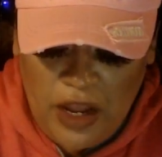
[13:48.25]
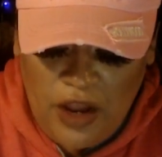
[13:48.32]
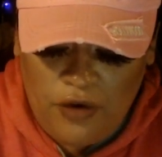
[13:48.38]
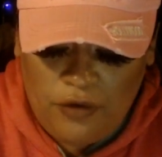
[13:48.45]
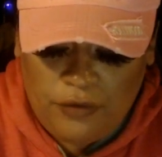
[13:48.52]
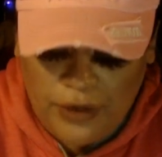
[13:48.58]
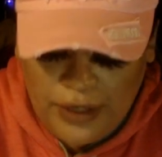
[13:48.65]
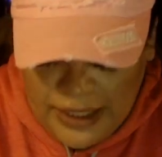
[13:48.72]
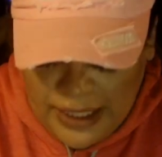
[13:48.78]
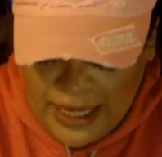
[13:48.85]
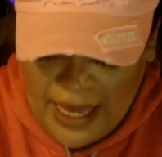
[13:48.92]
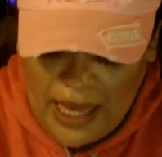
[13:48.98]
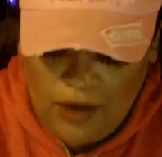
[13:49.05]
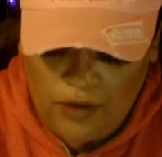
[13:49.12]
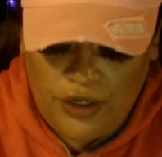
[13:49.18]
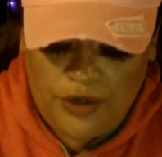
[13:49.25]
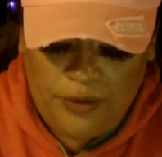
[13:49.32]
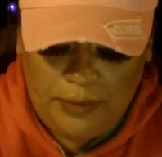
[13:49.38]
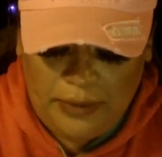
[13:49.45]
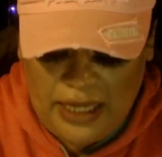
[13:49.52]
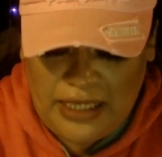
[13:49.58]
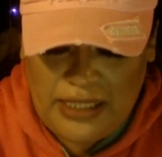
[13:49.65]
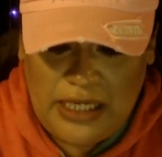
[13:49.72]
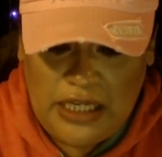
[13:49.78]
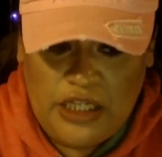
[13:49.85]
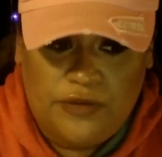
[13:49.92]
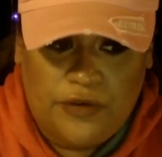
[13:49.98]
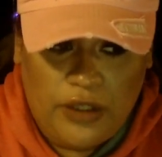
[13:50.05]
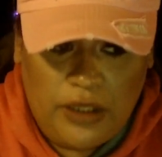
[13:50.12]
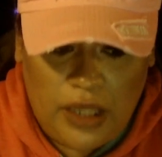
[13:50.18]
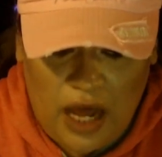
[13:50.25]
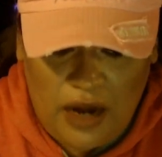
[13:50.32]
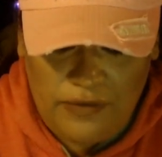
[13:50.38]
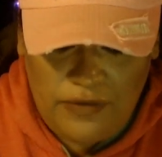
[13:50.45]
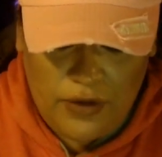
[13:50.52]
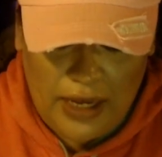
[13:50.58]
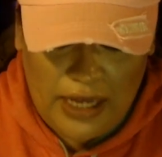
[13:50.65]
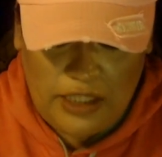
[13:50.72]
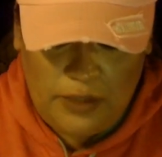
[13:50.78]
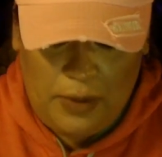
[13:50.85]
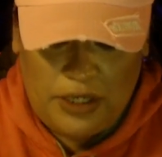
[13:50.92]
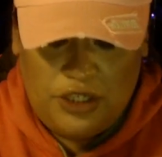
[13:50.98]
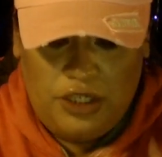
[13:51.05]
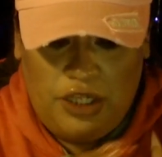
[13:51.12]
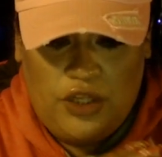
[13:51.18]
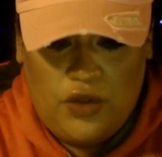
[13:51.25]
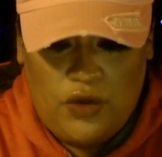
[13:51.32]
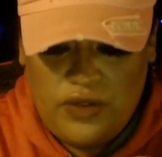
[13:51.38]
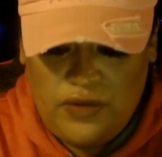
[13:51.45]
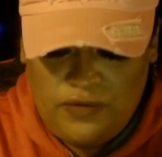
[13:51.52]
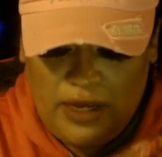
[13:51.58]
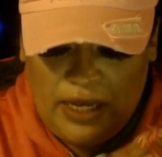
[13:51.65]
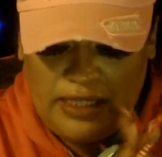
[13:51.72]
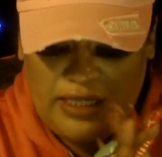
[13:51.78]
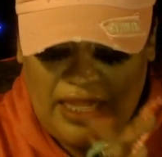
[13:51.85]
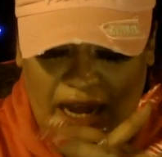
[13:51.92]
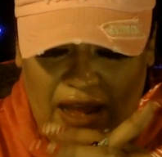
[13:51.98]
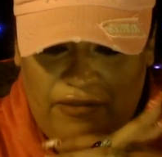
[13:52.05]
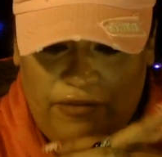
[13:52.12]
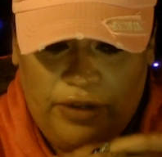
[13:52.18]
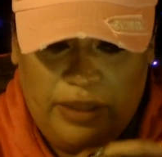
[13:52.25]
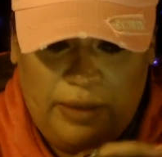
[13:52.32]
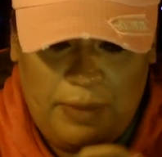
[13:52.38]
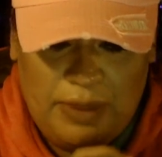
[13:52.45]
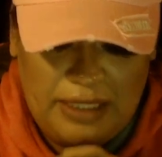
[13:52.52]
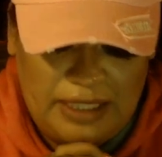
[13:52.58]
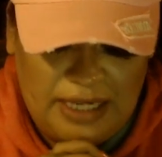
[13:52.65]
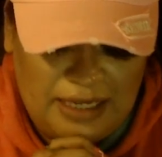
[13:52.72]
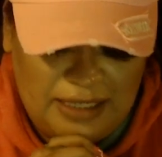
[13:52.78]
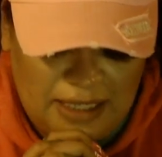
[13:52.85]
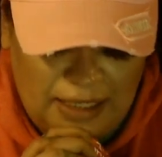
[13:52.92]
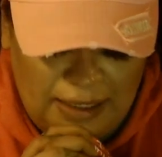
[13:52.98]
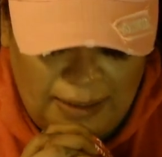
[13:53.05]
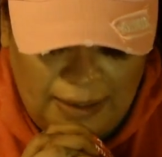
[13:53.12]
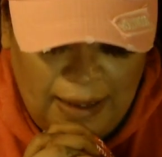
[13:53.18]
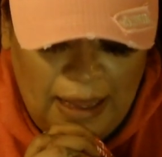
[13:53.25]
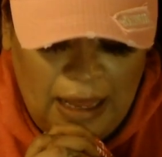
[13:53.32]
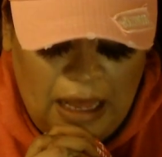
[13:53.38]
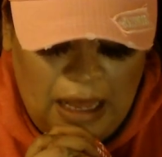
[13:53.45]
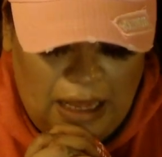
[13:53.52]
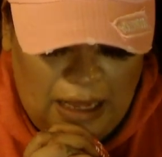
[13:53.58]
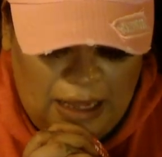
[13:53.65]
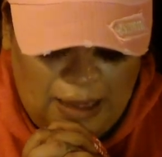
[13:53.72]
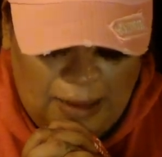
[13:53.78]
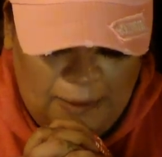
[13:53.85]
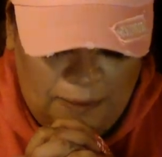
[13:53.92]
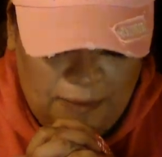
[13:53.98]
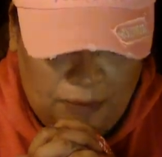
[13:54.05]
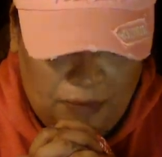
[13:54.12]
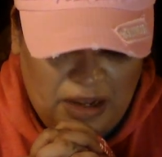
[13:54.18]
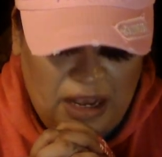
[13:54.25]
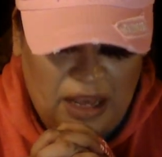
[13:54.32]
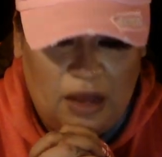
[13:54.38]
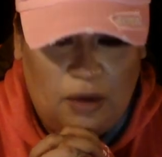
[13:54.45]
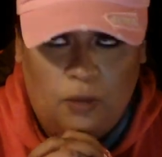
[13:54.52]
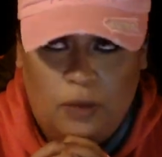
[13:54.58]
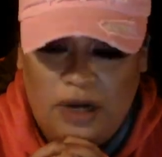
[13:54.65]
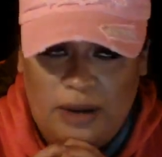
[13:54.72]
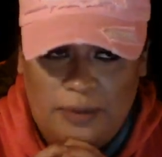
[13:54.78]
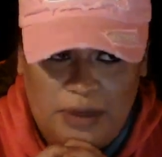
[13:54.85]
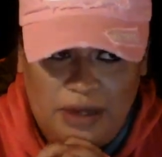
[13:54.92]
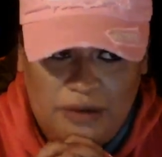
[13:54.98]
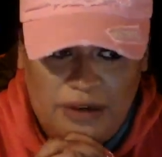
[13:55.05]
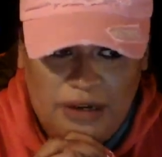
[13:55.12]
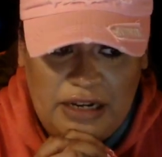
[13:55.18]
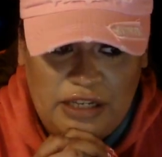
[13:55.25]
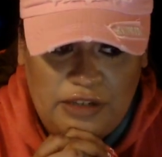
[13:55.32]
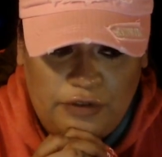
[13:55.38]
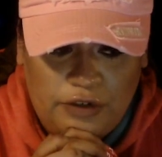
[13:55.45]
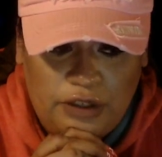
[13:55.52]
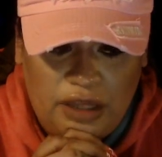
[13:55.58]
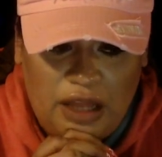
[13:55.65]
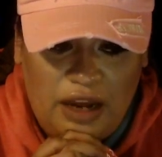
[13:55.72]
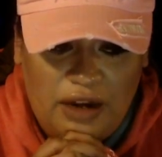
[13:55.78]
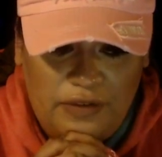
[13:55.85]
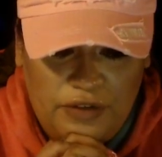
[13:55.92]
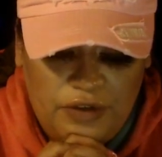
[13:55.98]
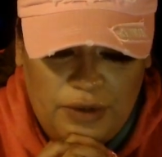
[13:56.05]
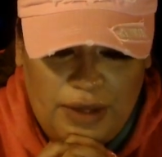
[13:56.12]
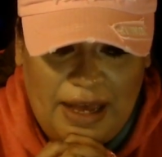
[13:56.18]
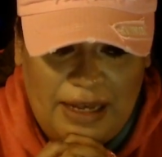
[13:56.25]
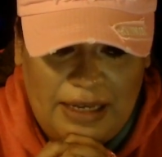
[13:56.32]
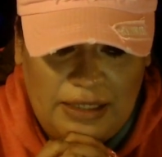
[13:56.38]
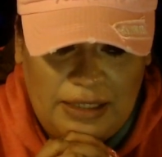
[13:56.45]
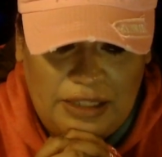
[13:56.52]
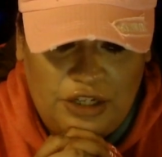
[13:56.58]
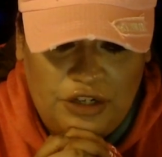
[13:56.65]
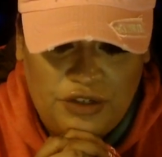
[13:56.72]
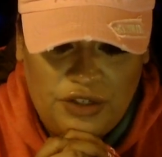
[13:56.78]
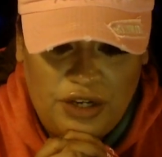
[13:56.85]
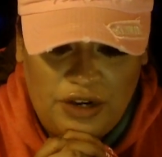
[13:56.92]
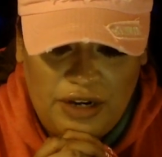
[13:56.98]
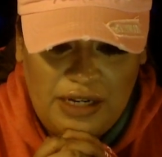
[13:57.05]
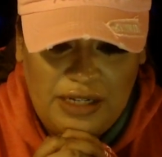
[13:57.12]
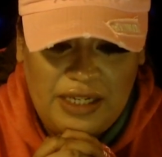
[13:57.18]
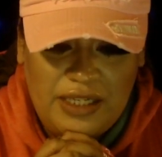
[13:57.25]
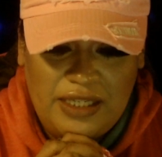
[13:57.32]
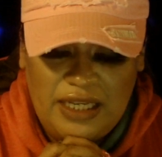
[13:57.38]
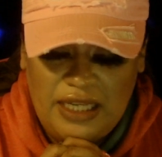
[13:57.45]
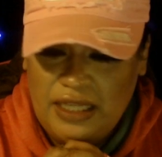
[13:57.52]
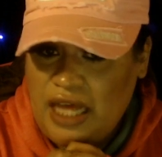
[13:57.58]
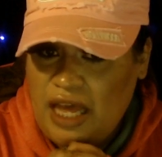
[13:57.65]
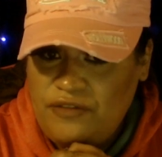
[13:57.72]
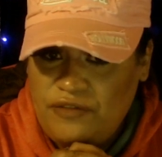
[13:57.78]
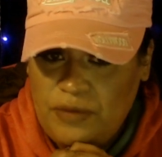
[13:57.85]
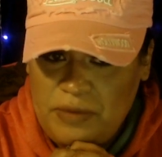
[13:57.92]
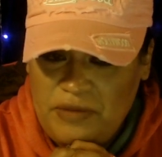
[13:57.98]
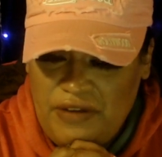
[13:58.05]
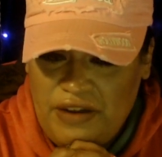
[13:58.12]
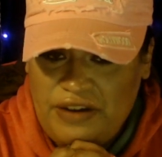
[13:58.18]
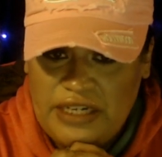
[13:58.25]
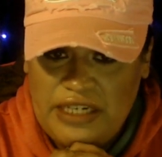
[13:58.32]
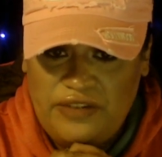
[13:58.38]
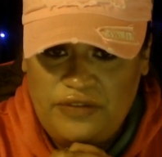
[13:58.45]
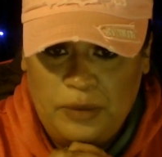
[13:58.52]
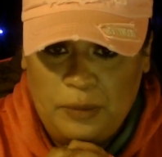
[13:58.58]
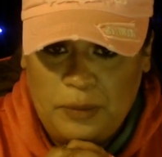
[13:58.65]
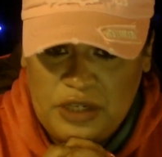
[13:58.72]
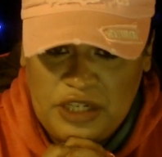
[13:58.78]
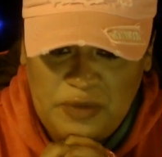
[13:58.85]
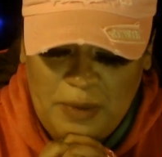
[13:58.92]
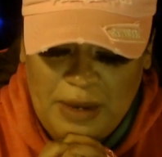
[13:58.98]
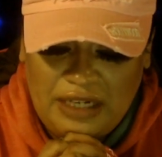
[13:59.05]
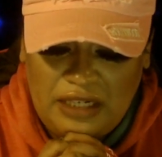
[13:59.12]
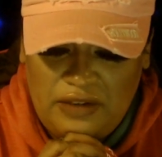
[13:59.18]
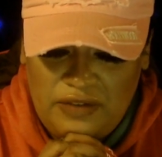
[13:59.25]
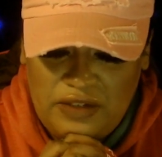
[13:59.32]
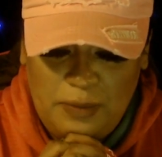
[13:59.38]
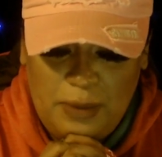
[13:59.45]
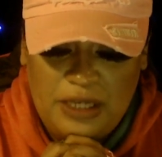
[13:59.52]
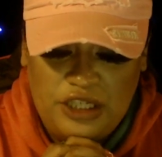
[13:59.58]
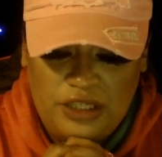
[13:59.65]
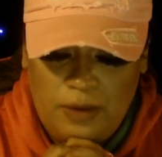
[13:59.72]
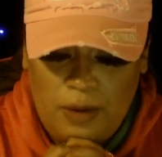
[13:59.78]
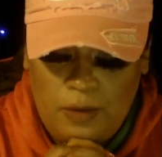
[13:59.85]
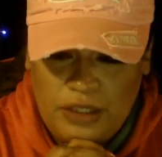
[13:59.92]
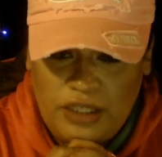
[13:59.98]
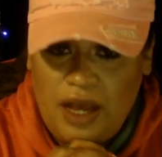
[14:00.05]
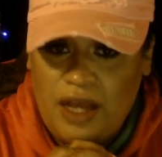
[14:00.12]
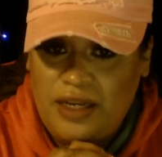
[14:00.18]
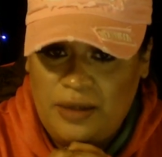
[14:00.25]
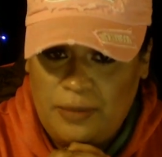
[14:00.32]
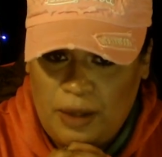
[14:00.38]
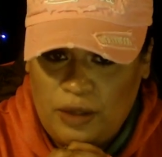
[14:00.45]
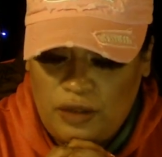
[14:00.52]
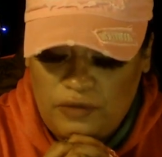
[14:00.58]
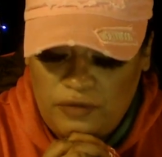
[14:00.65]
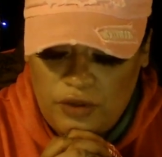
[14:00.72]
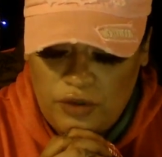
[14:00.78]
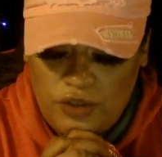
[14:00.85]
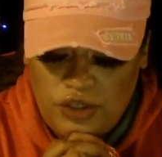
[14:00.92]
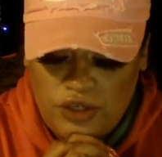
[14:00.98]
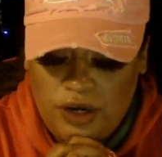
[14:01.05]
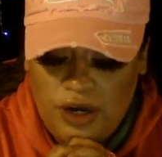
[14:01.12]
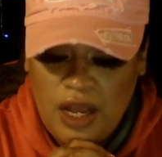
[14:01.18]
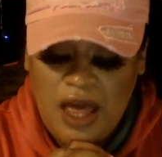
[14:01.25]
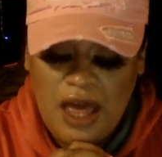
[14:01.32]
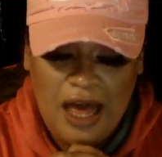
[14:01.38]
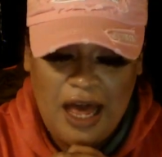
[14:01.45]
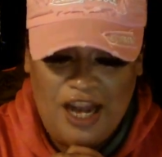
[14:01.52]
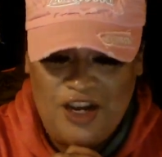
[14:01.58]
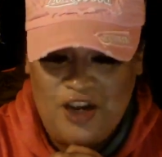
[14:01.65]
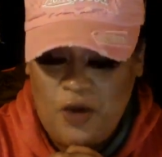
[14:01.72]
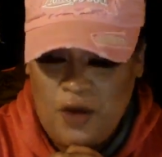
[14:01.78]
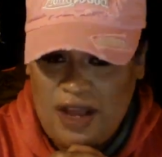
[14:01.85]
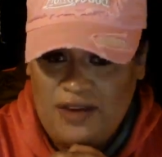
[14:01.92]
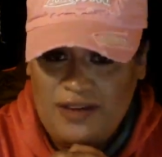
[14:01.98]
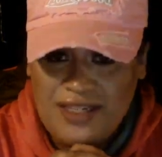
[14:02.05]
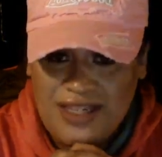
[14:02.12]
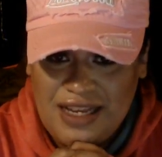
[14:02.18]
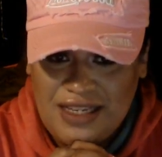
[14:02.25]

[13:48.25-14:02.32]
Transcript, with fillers: really count your blessings for a lot of you guys, especially those of you guys that have really been tested. Um, I, what I'm hearing is for a lot of you guys, you're starting to see life from a very different perspective, especially when we're talking about the future. I know Aries has a